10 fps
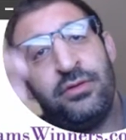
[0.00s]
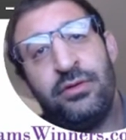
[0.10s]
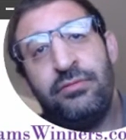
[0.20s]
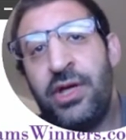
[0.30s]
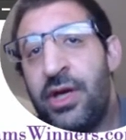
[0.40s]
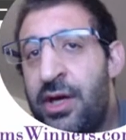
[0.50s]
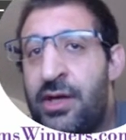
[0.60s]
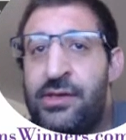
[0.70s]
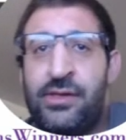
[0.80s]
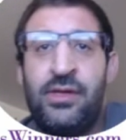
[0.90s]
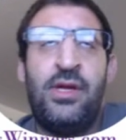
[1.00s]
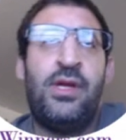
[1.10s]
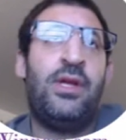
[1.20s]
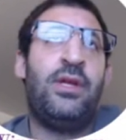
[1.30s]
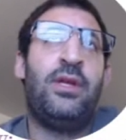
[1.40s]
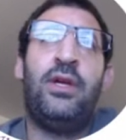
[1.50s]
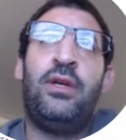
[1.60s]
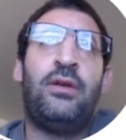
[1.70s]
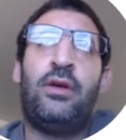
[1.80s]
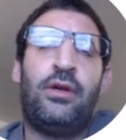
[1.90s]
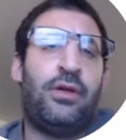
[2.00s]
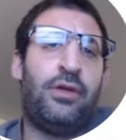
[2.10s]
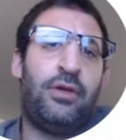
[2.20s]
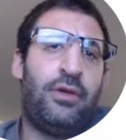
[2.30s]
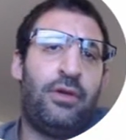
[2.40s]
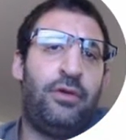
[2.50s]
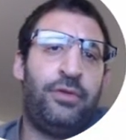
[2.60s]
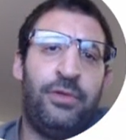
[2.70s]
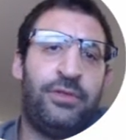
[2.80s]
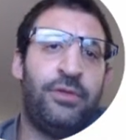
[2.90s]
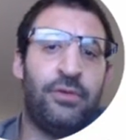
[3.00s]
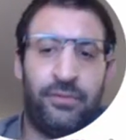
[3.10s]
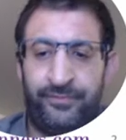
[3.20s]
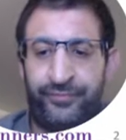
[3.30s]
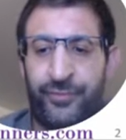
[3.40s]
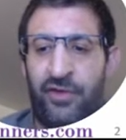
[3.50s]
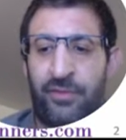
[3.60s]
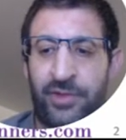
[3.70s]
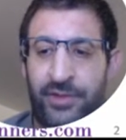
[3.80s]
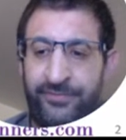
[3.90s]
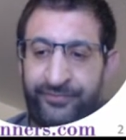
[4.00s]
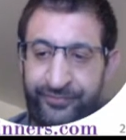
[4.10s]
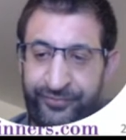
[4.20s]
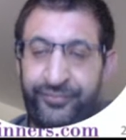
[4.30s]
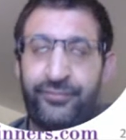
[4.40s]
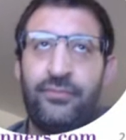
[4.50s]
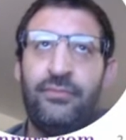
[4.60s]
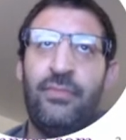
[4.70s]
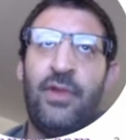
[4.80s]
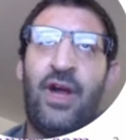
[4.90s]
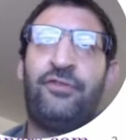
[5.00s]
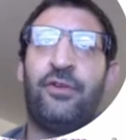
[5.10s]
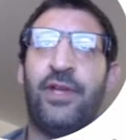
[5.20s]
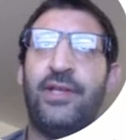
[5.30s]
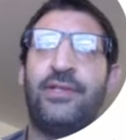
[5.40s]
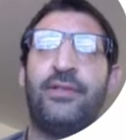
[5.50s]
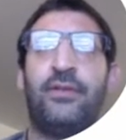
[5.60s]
begins in Android Studio development. After this,